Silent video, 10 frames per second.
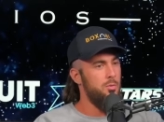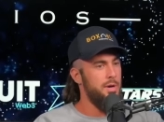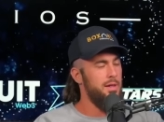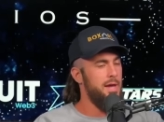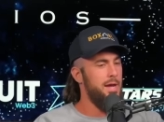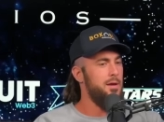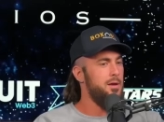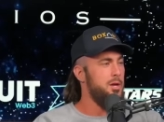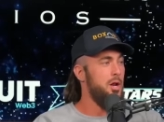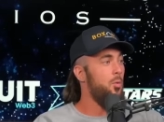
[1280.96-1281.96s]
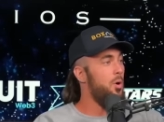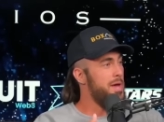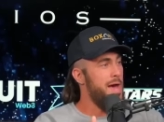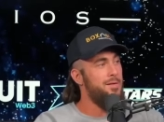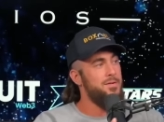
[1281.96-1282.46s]
really, you know, what
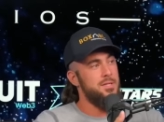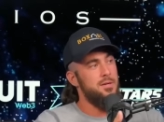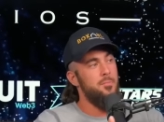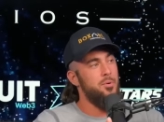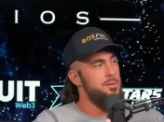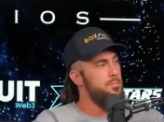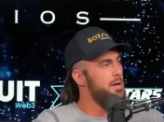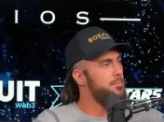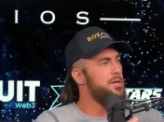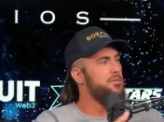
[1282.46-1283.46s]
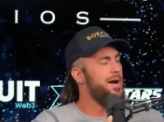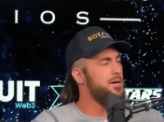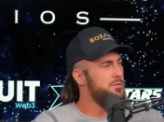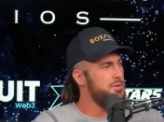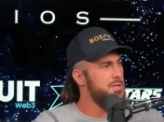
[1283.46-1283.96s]
we have is a, a pretty big
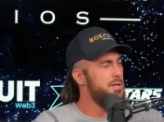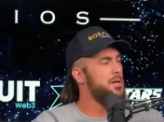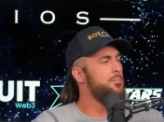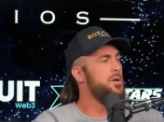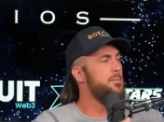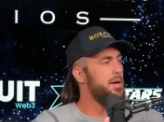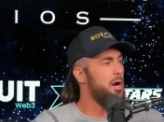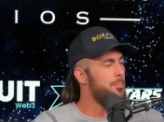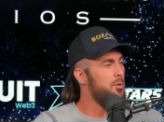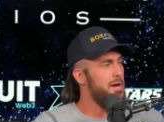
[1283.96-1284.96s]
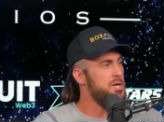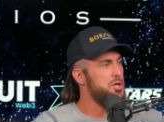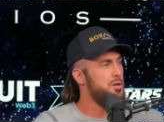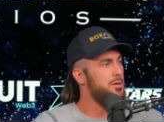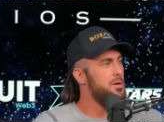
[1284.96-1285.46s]
manufacturing facility, a pretty mm-hmm. big
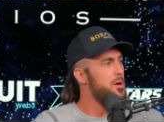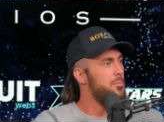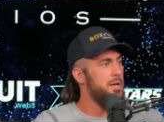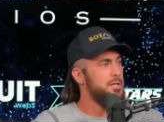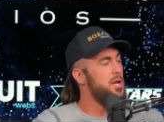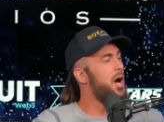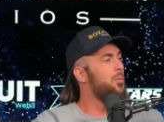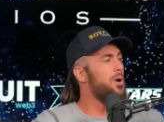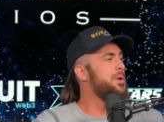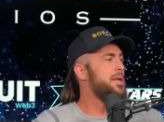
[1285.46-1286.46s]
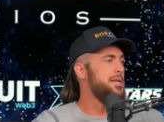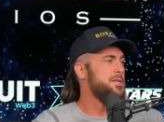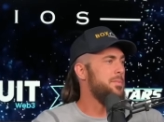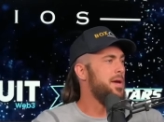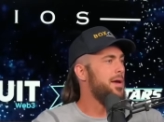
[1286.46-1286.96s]
operation, but it's not where we need
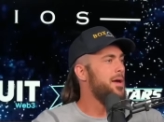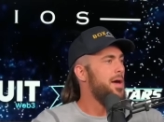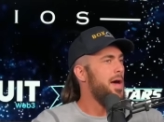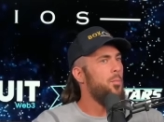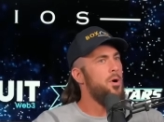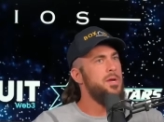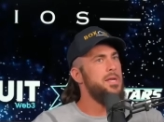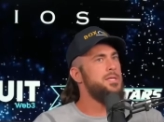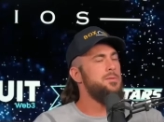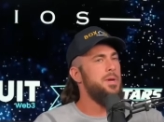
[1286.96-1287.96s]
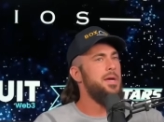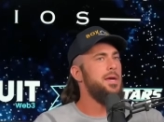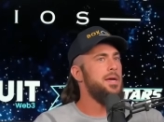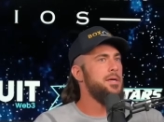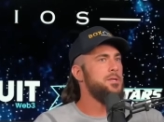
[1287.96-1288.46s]
to be. Mm-hmm. And where we need to be
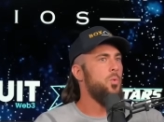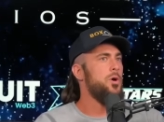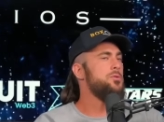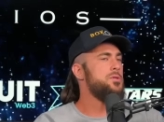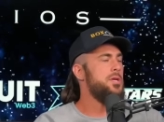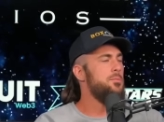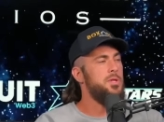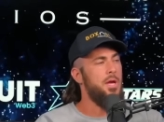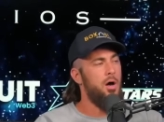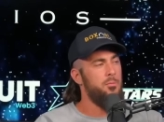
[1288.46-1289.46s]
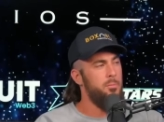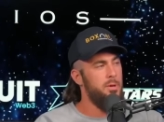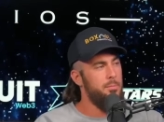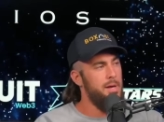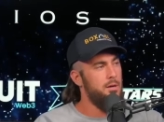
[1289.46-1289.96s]
is what you see with the
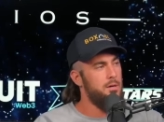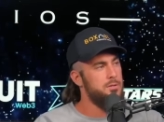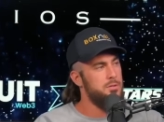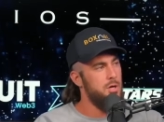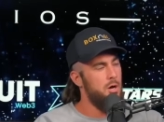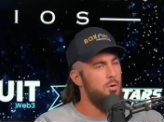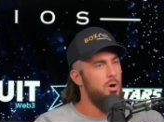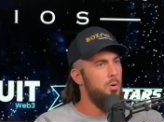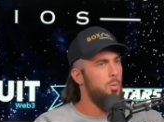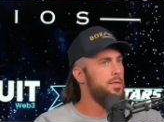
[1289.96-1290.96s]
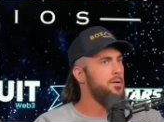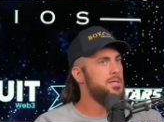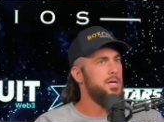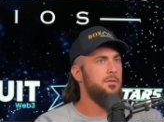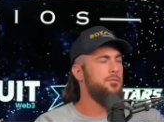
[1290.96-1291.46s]
automobile makers. So whether
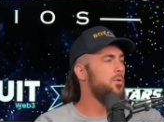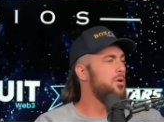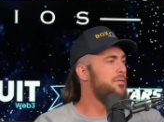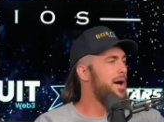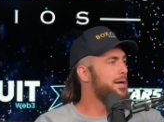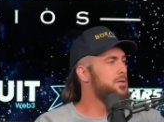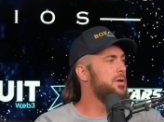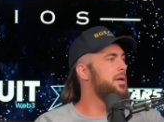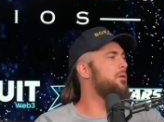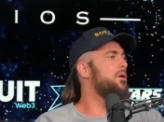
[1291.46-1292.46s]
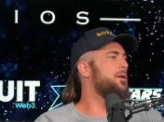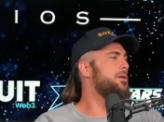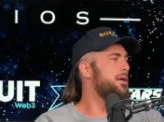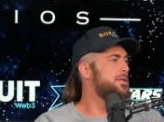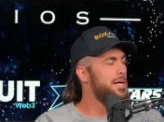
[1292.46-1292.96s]
it's like a Ford factory or a,
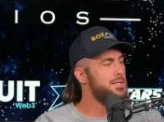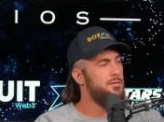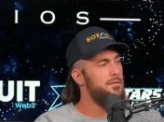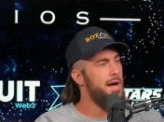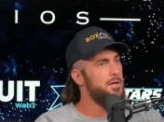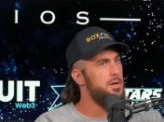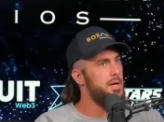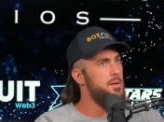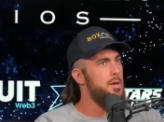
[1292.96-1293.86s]
a Tesla factory,